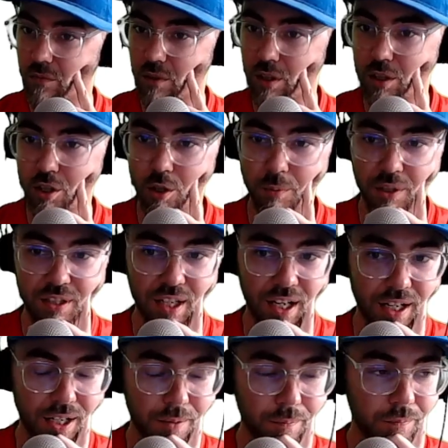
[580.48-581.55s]
A humid
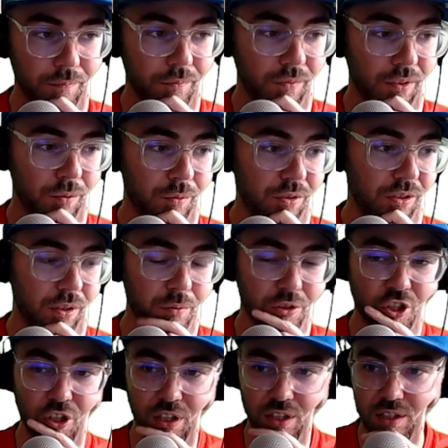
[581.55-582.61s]
game, it was
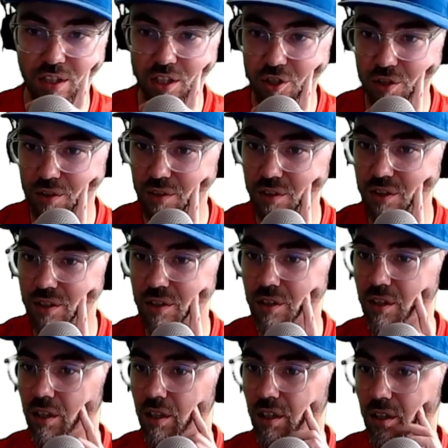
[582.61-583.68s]
shit conditions.
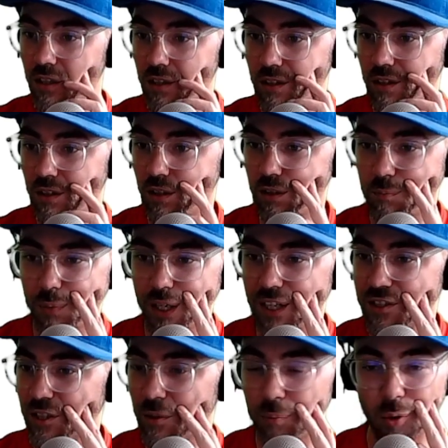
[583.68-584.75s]
The
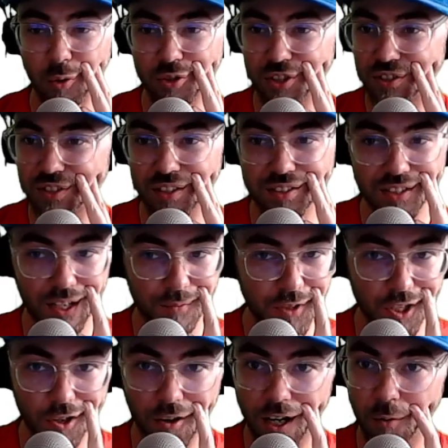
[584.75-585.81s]
bounce of the ball just didn't seem
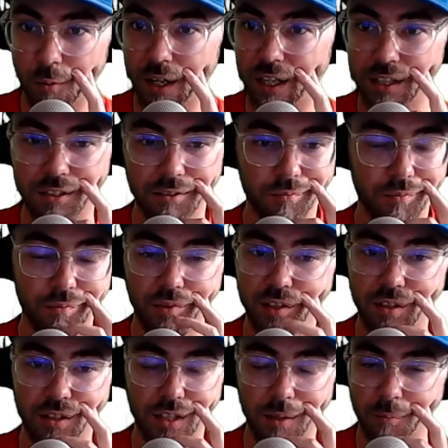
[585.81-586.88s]
to go our way.
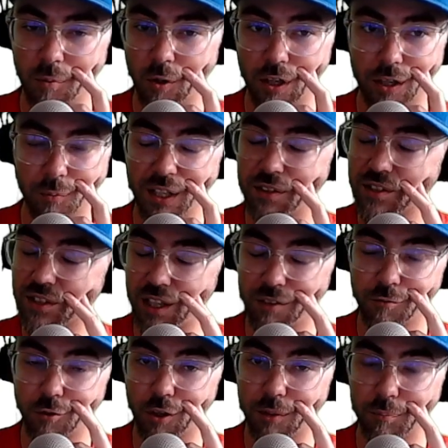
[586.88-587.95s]
The umpiring, we had the same
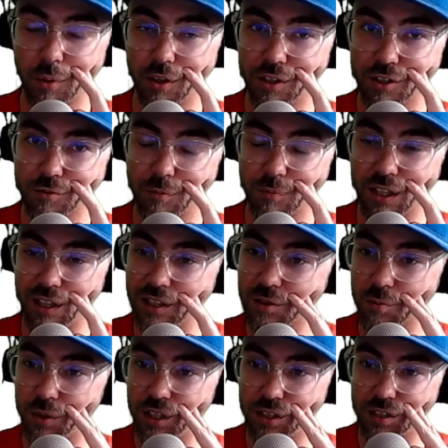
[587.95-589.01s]
4 umpires from
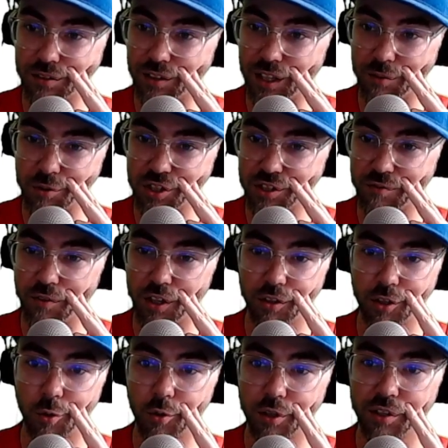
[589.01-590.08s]
last week, and they were just
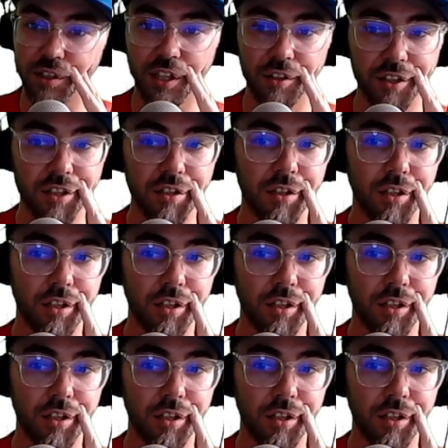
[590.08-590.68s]
very ordinary.